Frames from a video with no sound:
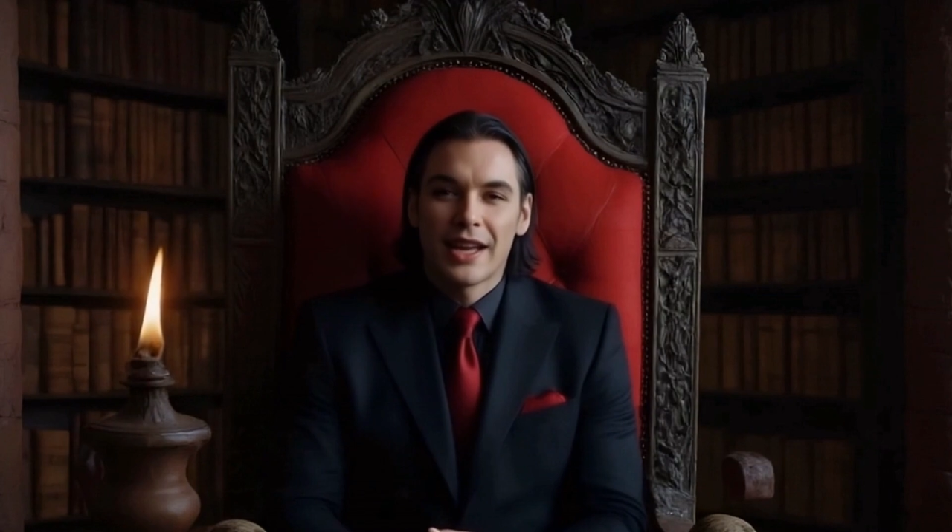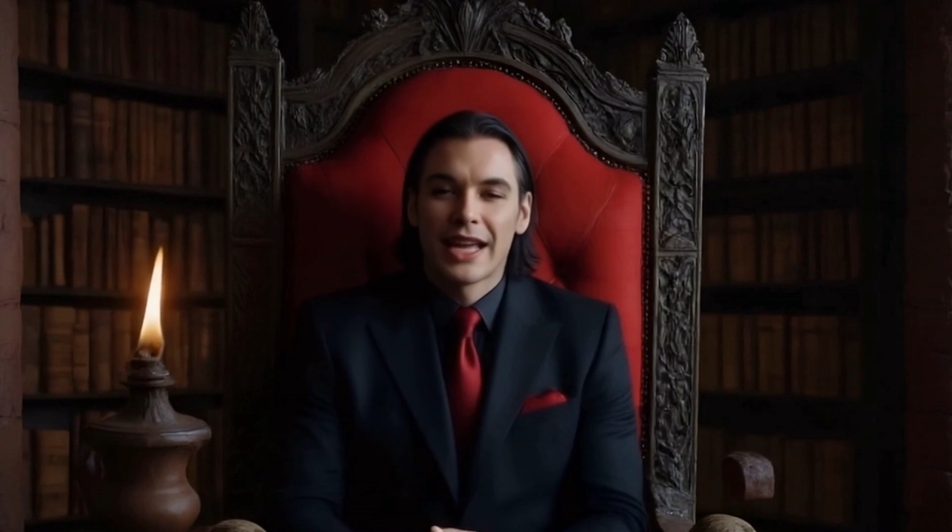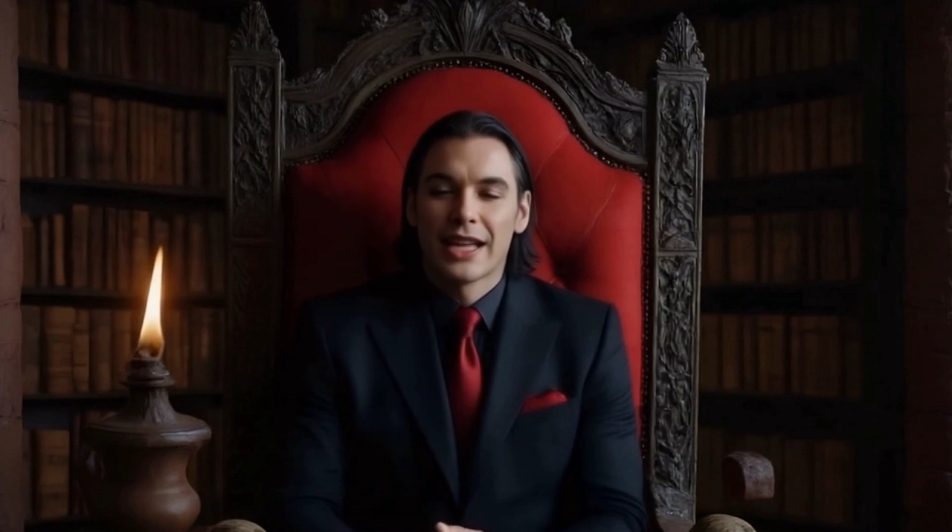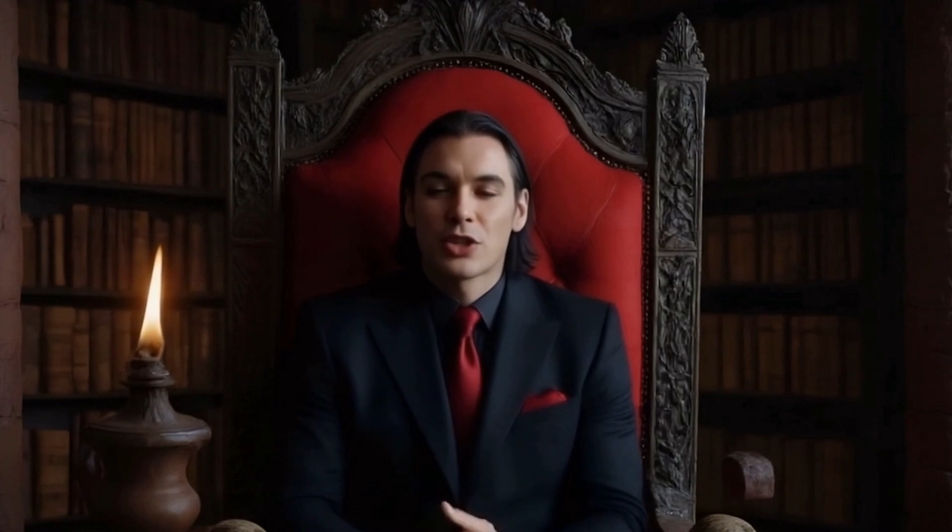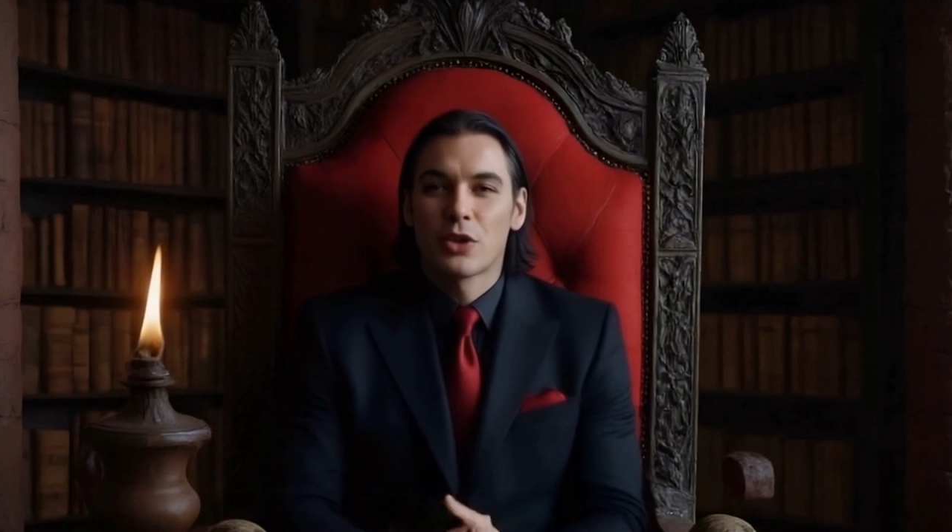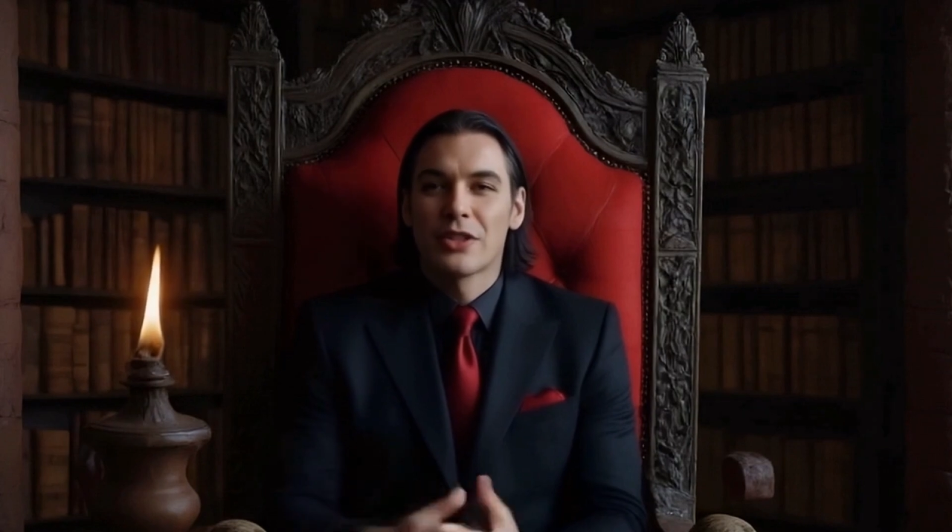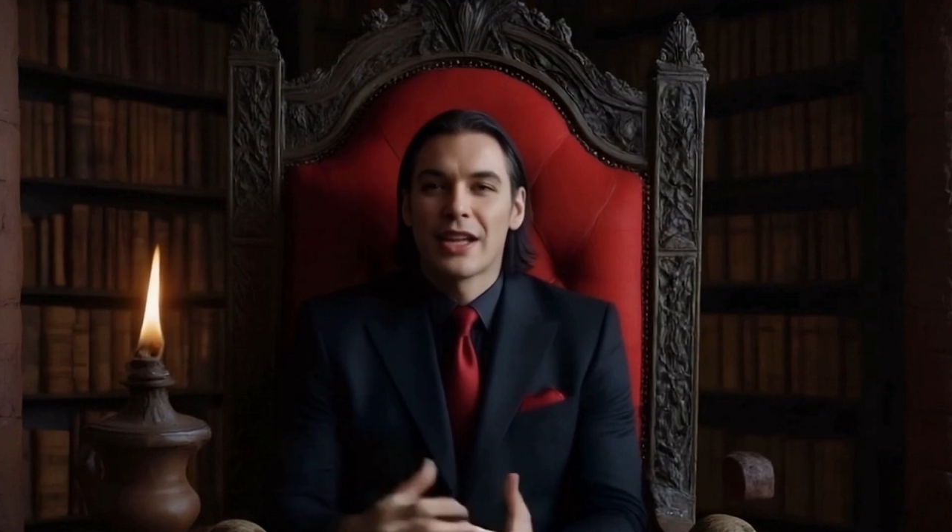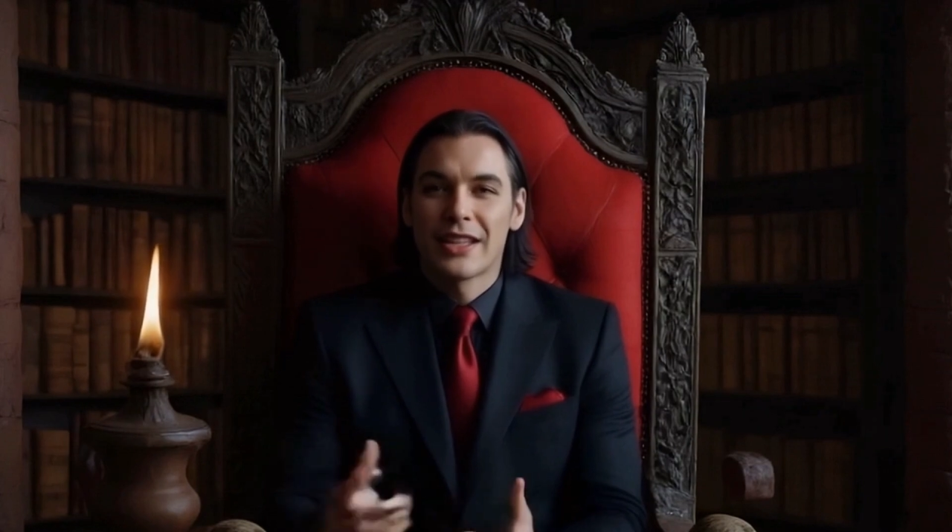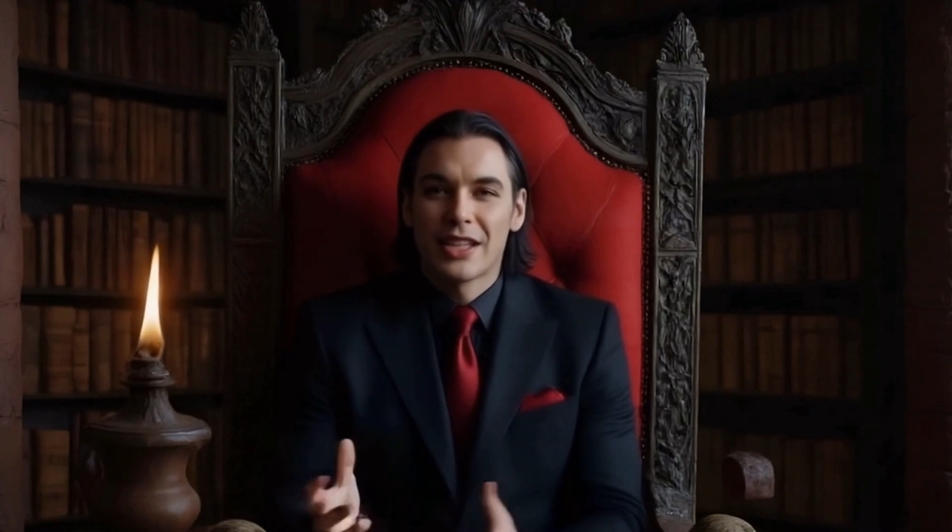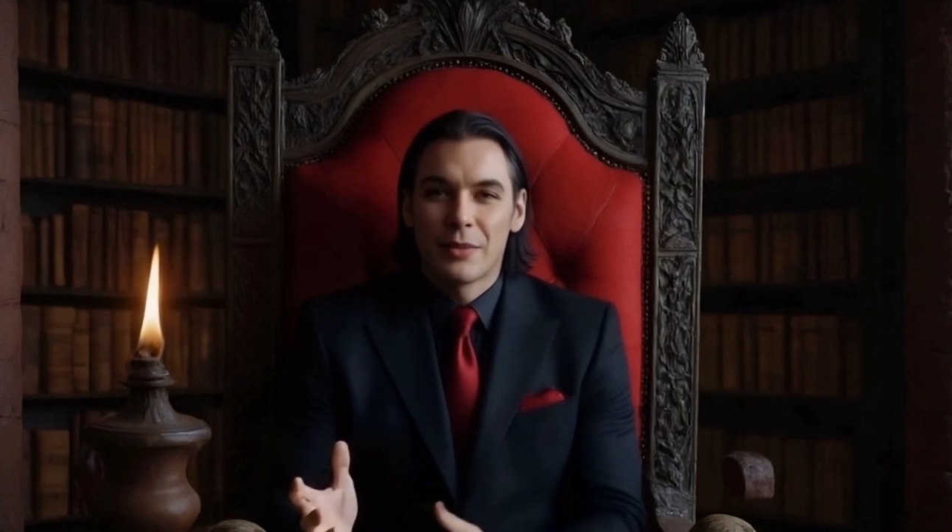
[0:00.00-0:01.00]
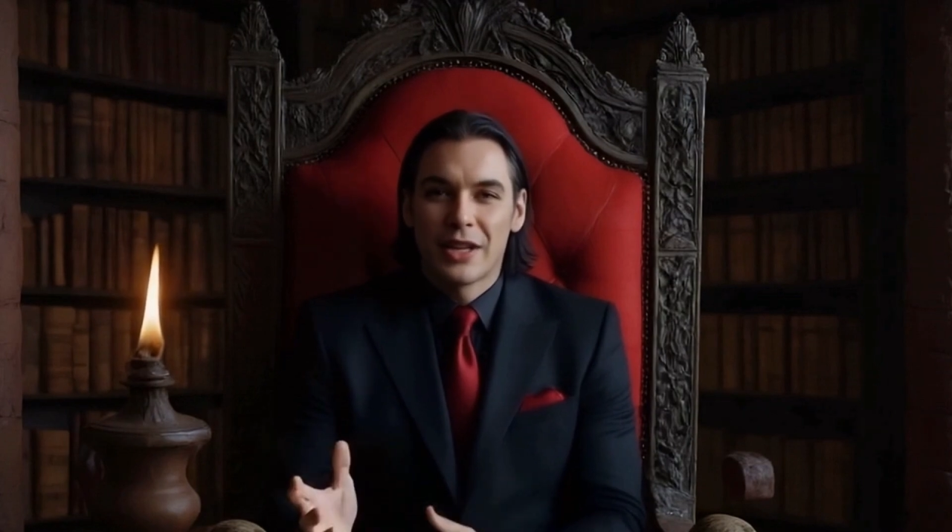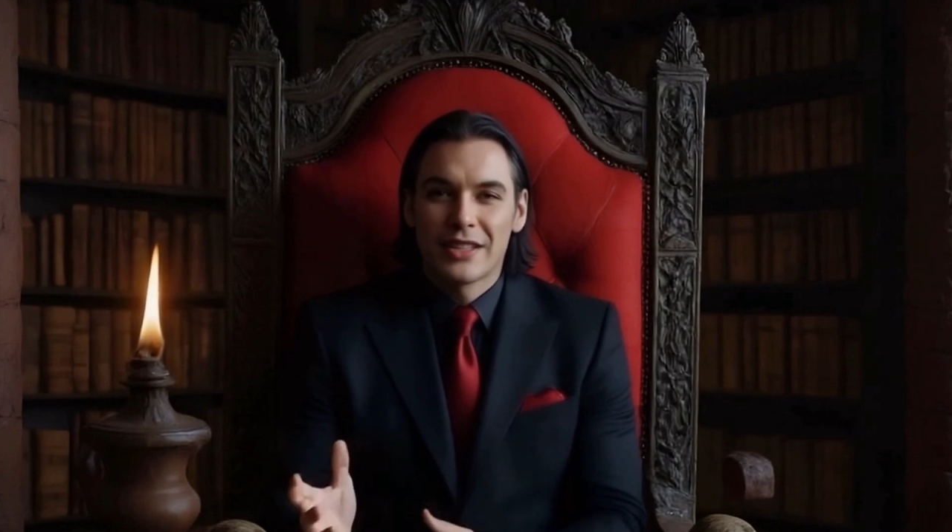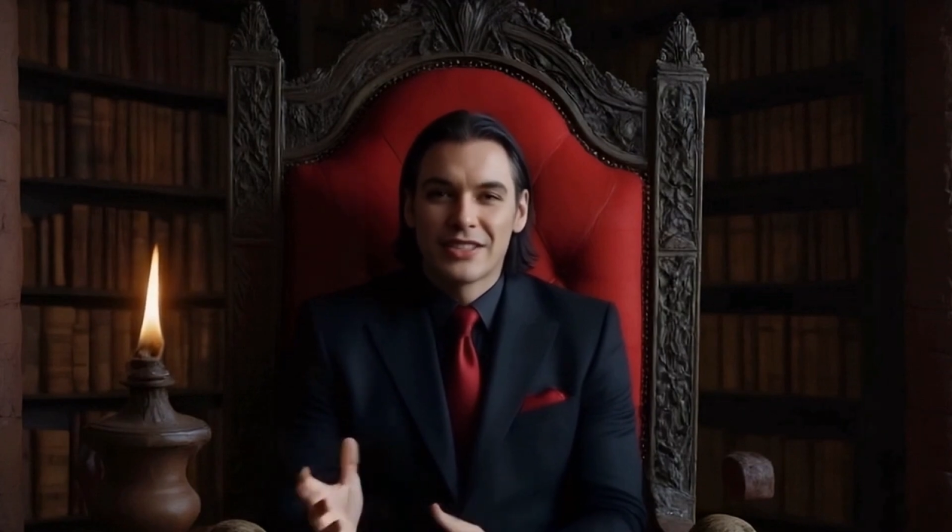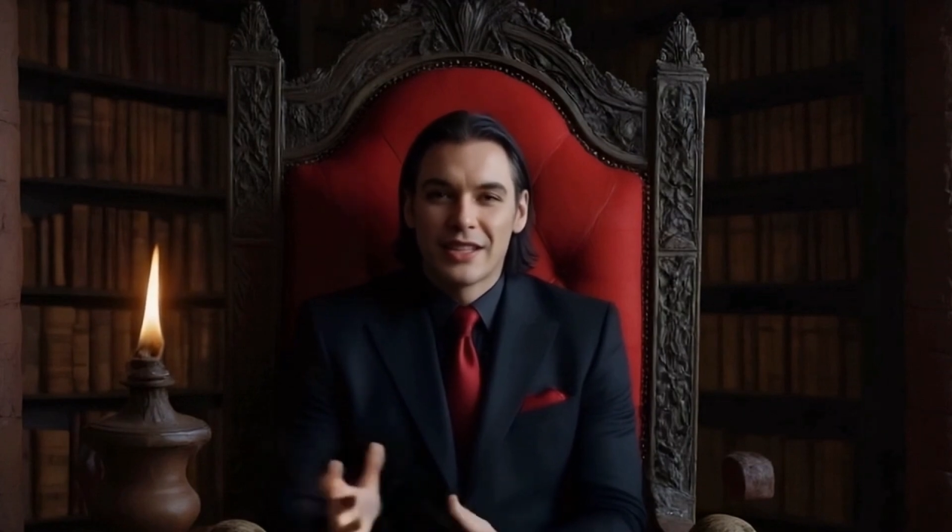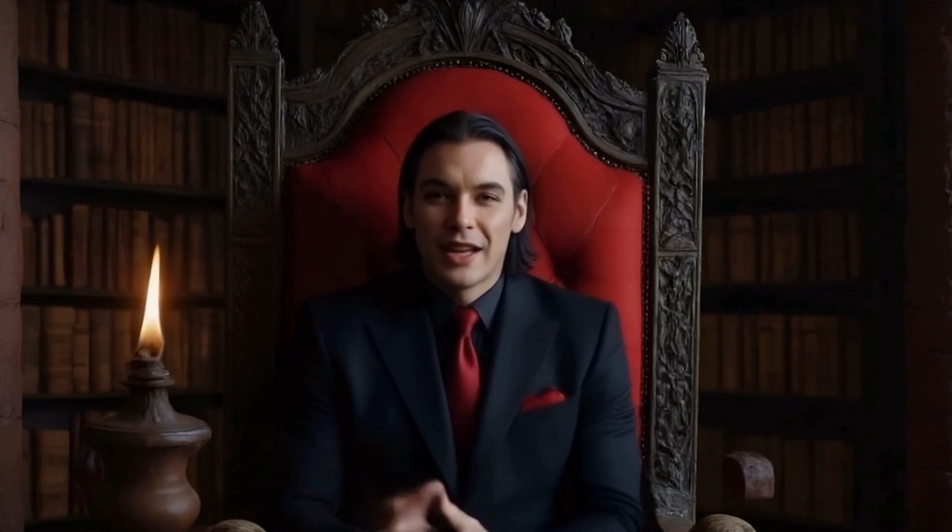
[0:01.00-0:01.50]
Angels and
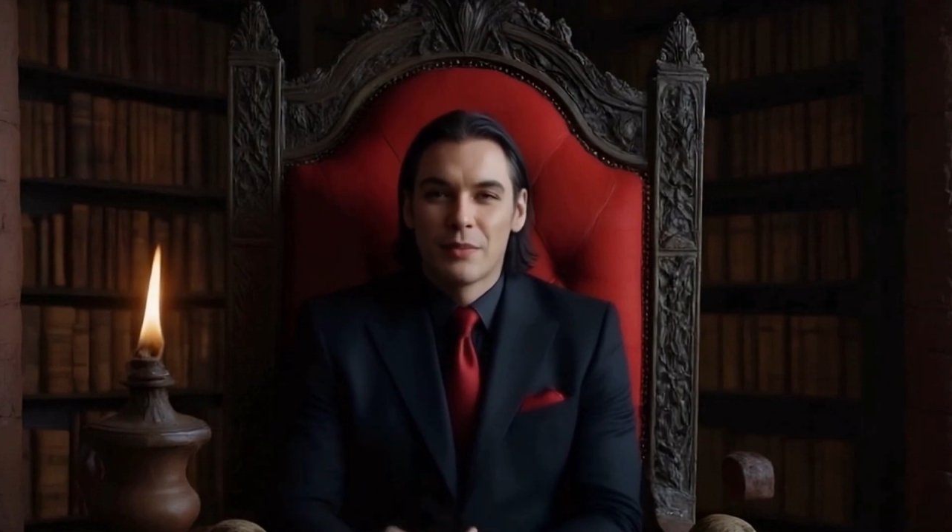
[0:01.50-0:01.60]
Demons,